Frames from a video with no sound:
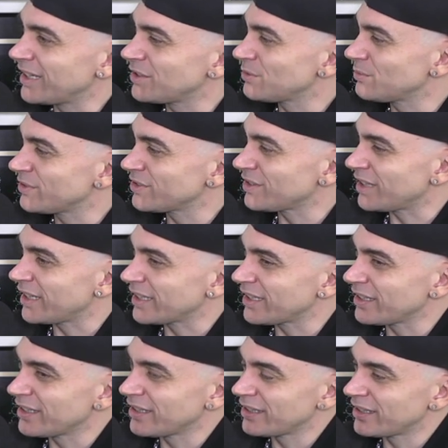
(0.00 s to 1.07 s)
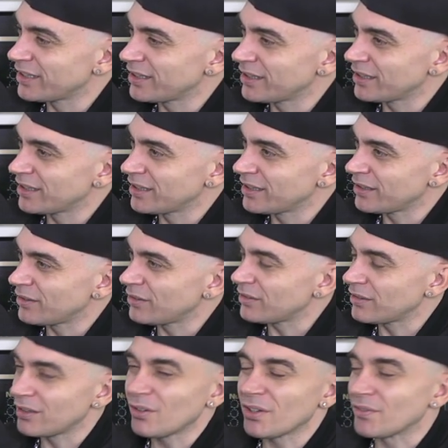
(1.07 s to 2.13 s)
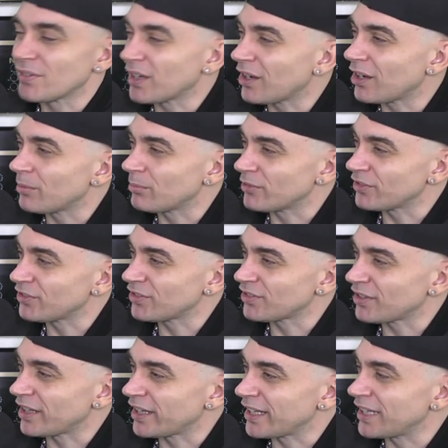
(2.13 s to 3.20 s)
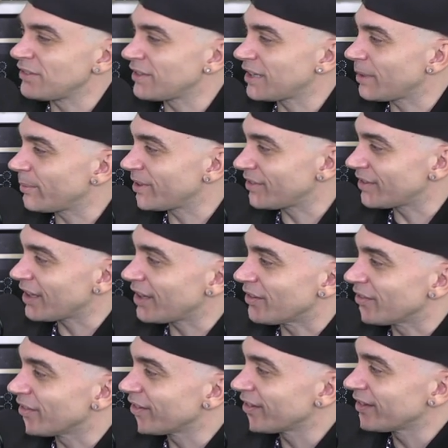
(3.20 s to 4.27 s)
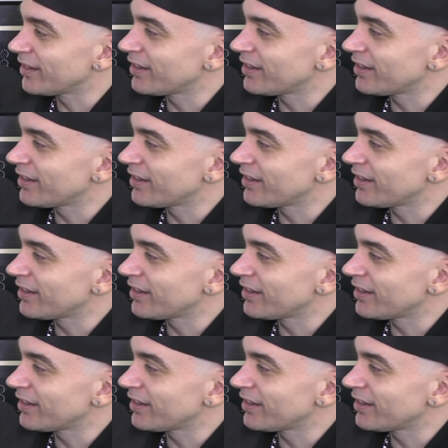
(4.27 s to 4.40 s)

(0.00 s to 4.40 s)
It's almost like not even karma. It's just like easy come, easy go.